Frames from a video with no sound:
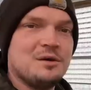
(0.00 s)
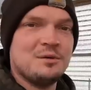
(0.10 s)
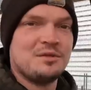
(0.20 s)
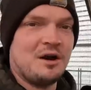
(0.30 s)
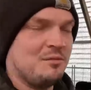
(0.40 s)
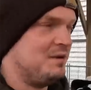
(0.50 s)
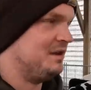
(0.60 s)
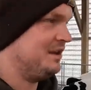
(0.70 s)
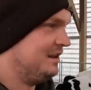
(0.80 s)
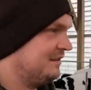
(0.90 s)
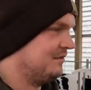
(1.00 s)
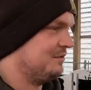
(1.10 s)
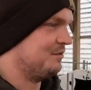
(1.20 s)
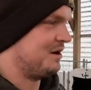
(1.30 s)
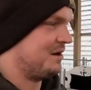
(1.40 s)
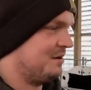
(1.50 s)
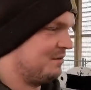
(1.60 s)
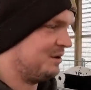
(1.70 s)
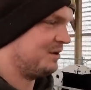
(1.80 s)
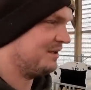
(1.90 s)
without me needing to
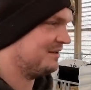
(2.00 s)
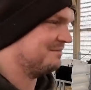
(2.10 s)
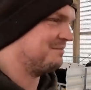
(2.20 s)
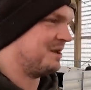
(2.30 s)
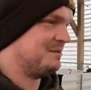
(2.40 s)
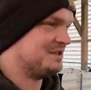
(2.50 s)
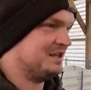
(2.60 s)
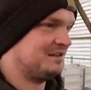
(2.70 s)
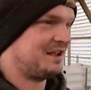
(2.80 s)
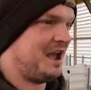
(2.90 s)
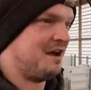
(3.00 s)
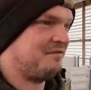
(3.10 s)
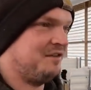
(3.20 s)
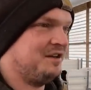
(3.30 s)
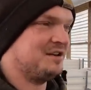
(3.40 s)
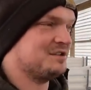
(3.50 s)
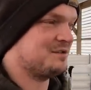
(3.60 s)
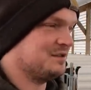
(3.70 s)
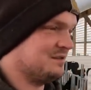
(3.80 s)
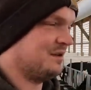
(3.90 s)
babysit the calf feeders,
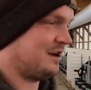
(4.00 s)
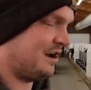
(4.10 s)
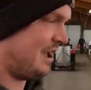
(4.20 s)
because they're gonna